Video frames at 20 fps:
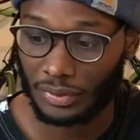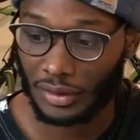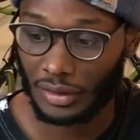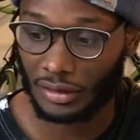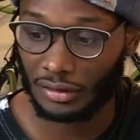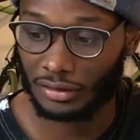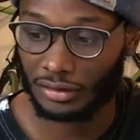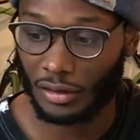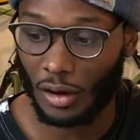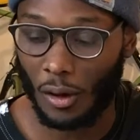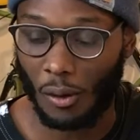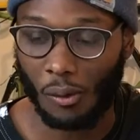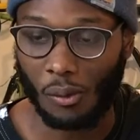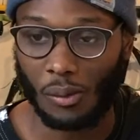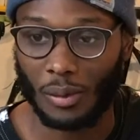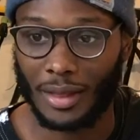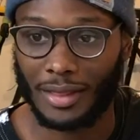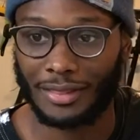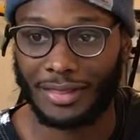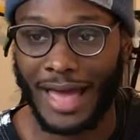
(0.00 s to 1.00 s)

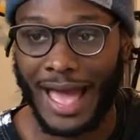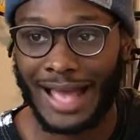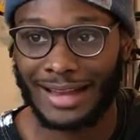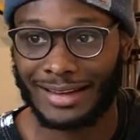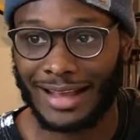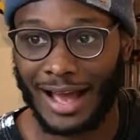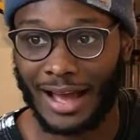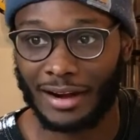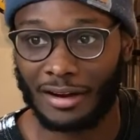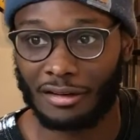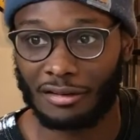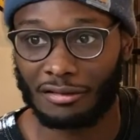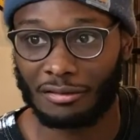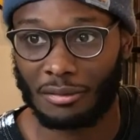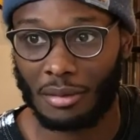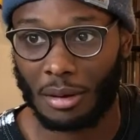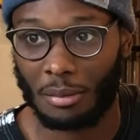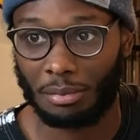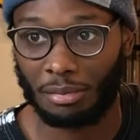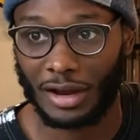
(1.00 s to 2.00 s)
So that kind
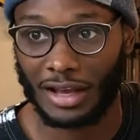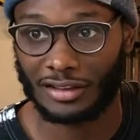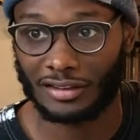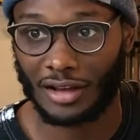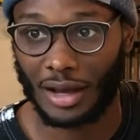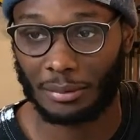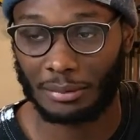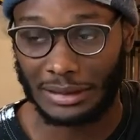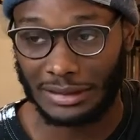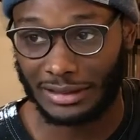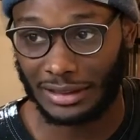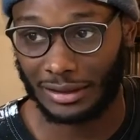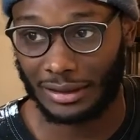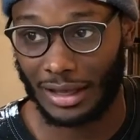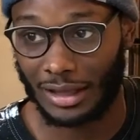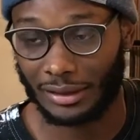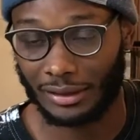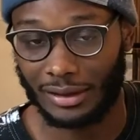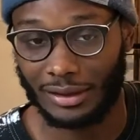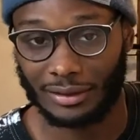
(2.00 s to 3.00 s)
of brings up, to,
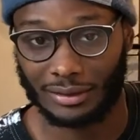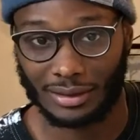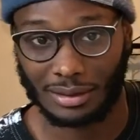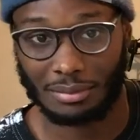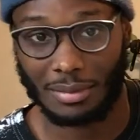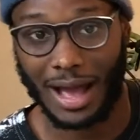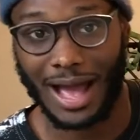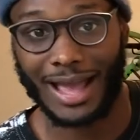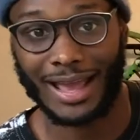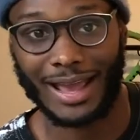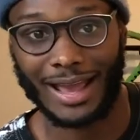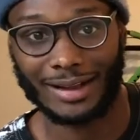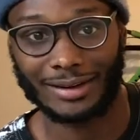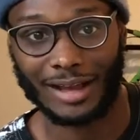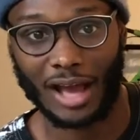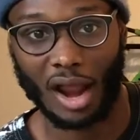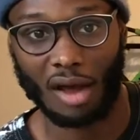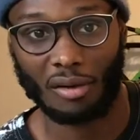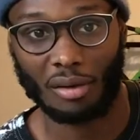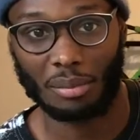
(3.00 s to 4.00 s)
at least in my head,
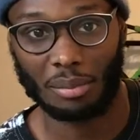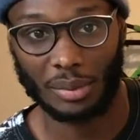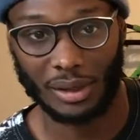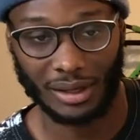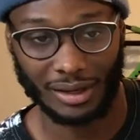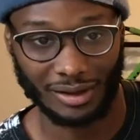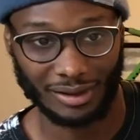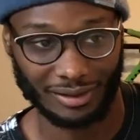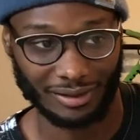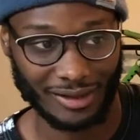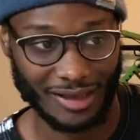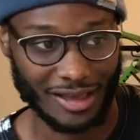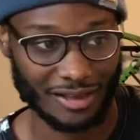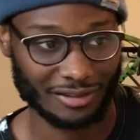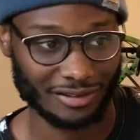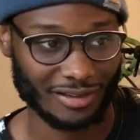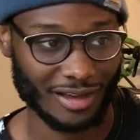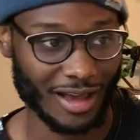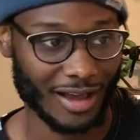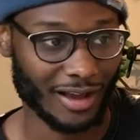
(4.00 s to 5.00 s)
kind of immediately,
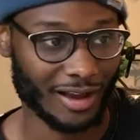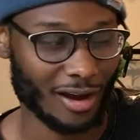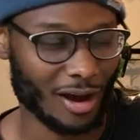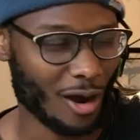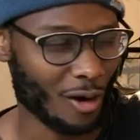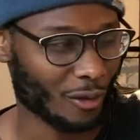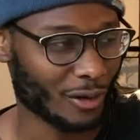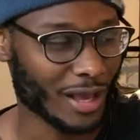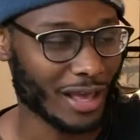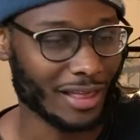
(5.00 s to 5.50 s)
it's like, okay,